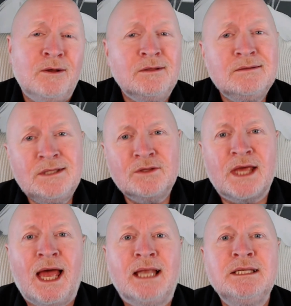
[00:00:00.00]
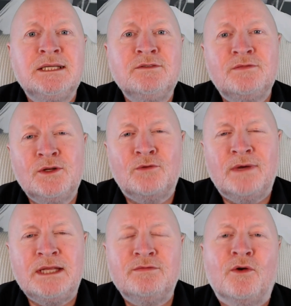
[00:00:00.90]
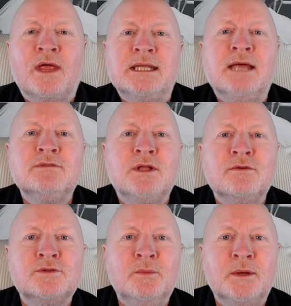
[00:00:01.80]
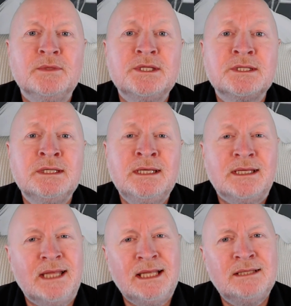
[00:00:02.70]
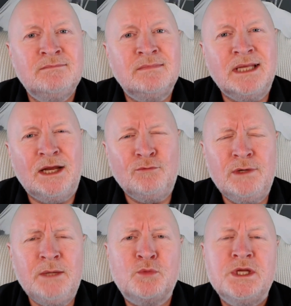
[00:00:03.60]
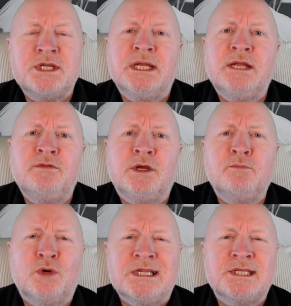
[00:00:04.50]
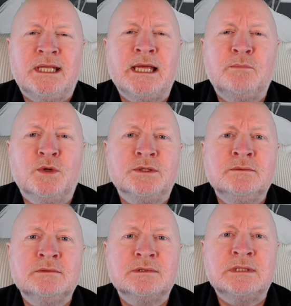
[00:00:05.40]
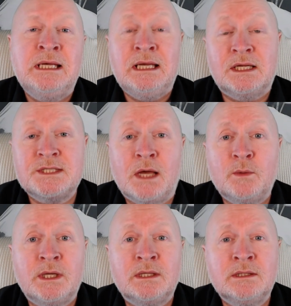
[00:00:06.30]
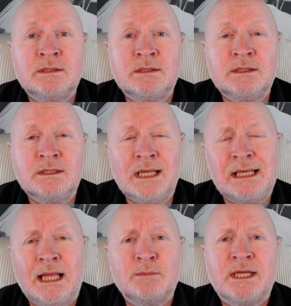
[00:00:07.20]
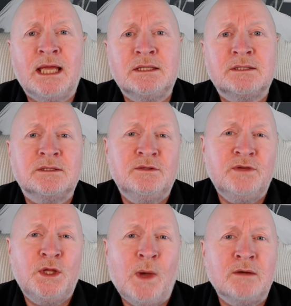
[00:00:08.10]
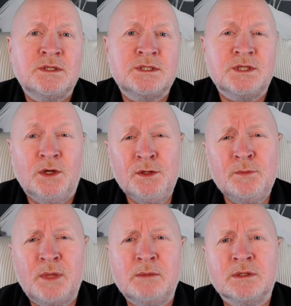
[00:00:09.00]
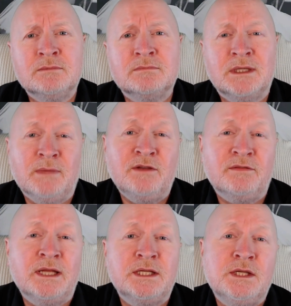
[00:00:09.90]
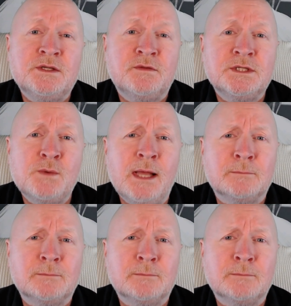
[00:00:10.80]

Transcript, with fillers: On the other hand, if you're not ready for that level of commitment, then I'd really appreciate it if you could press the like button, because that way that'll help to get the video out to other people that might find it useful as